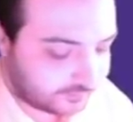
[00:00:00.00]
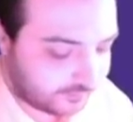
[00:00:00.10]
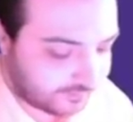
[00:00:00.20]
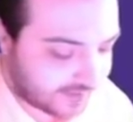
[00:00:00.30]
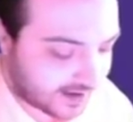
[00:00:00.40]

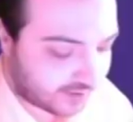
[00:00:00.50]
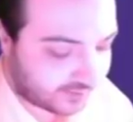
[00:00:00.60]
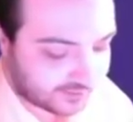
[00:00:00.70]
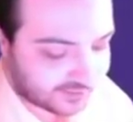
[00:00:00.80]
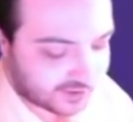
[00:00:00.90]
Now,
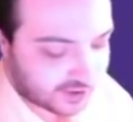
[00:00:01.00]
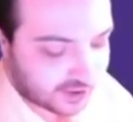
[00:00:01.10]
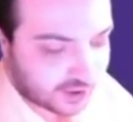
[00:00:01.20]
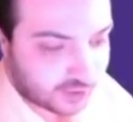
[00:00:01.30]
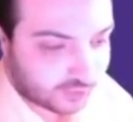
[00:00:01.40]

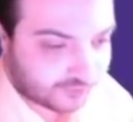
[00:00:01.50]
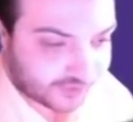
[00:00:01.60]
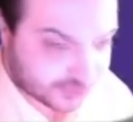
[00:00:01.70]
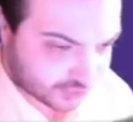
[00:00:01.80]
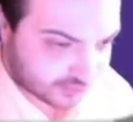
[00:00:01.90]
what
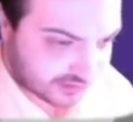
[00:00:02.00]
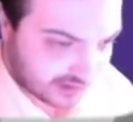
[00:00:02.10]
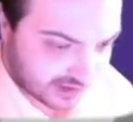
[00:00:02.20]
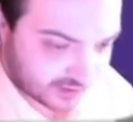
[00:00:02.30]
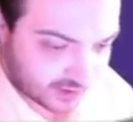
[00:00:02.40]
Fischer
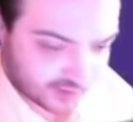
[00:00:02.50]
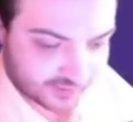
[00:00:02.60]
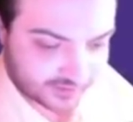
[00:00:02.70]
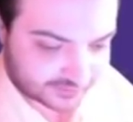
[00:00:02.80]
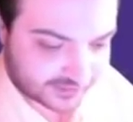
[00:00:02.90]
relied
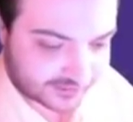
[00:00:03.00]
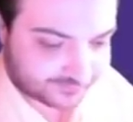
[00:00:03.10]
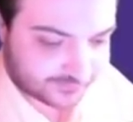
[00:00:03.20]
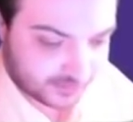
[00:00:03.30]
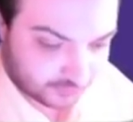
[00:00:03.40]
on is that
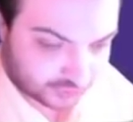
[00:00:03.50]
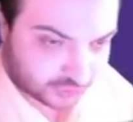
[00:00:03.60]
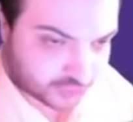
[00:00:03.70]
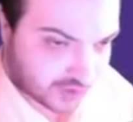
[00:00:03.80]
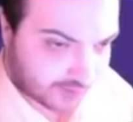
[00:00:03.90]
in order
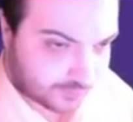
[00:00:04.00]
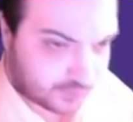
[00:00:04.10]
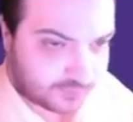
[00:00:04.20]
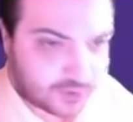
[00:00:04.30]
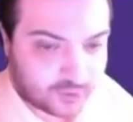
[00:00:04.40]
to trap
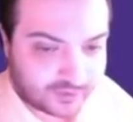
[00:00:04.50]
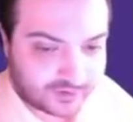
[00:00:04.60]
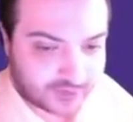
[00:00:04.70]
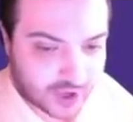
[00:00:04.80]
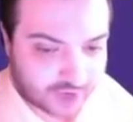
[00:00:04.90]
your
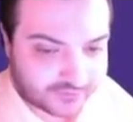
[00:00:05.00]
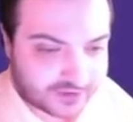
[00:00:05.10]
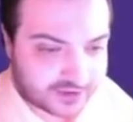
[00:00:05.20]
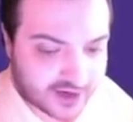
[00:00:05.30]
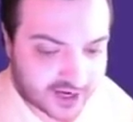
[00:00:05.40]
opponent,
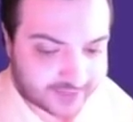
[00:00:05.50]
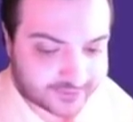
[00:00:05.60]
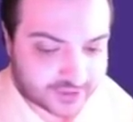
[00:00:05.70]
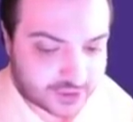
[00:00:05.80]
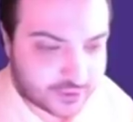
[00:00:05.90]

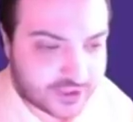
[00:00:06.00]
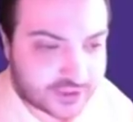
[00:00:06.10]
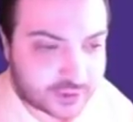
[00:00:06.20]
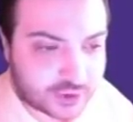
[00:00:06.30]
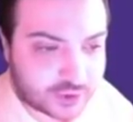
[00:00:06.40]
oftentimes you
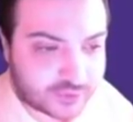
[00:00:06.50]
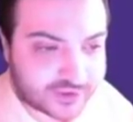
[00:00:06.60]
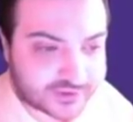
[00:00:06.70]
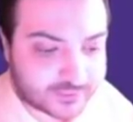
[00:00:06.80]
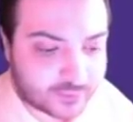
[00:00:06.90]
need to do
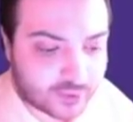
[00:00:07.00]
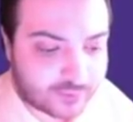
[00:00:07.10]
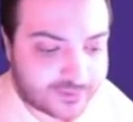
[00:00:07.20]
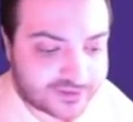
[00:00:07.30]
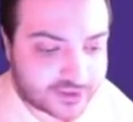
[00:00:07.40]
this more
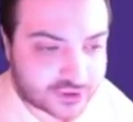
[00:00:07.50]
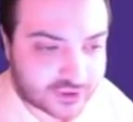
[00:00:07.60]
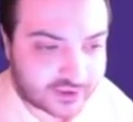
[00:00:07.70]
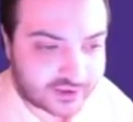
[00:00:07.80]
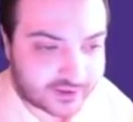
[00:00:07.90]

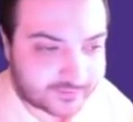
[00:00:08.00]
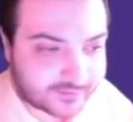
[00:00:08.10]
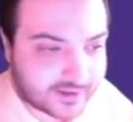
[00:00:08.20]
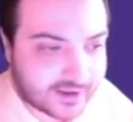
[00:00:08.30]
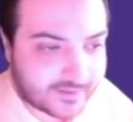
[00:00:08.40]
positionally.
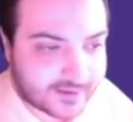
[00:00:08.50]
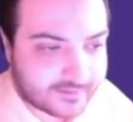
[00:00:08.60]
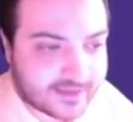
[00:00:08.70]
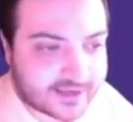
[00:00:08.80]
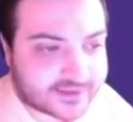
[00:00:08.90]

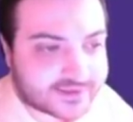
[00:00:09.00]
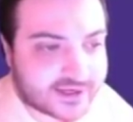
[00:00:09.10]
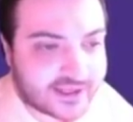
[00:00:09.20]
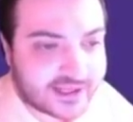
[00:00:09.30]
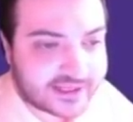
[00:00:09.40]
That means
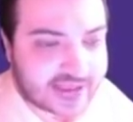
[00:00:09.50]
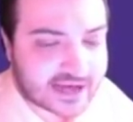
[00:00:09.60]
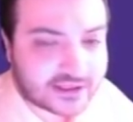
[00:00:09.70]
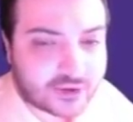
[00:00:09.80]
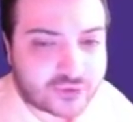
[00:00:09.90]

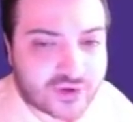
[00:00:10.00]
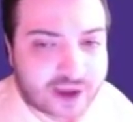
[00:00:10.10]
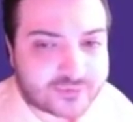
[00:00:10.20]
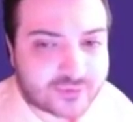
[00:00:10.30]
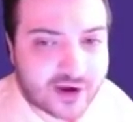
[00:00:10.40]
tactical
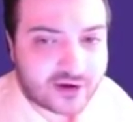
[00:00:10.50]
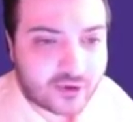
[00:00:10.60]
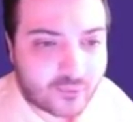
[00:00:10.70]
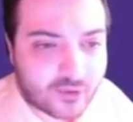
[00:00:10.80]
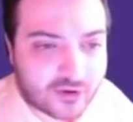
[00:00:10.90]
traps
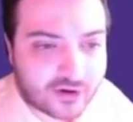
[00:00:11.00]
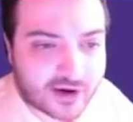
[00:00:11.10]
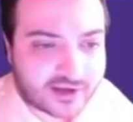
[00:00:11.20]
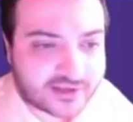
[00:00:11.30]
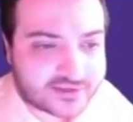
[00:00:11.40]
rarely work
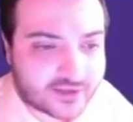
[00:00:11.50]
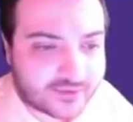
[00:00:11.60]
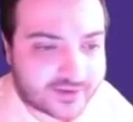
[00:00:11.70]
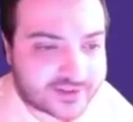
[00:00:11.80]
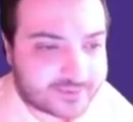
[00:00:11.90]
unless they're
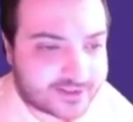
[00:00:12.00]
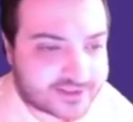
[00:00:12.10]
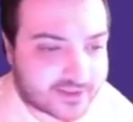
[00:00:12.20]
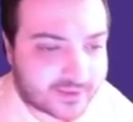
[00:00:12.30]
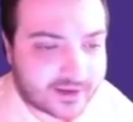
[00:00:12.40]
very
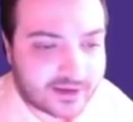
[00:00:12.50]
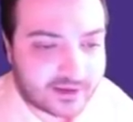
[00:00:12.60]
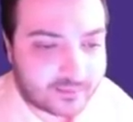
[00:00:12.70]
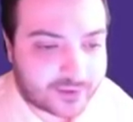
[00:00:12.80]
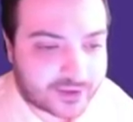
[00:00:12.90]
specific
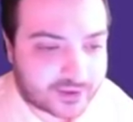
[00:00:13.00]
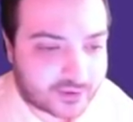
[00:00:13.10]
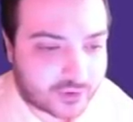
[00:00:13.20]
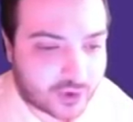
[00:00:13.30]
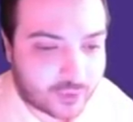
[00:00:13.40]
in a
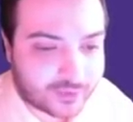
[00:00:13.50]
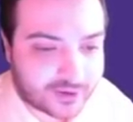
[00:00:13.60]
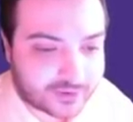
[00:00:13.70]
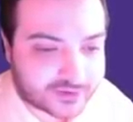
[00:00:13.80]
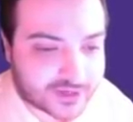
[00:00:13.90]
particular
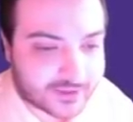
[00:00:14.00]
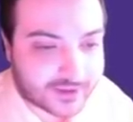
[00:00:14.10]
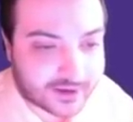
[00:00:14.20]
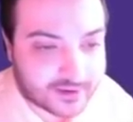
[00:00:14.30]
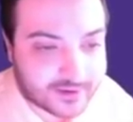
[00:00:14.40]
opening or something.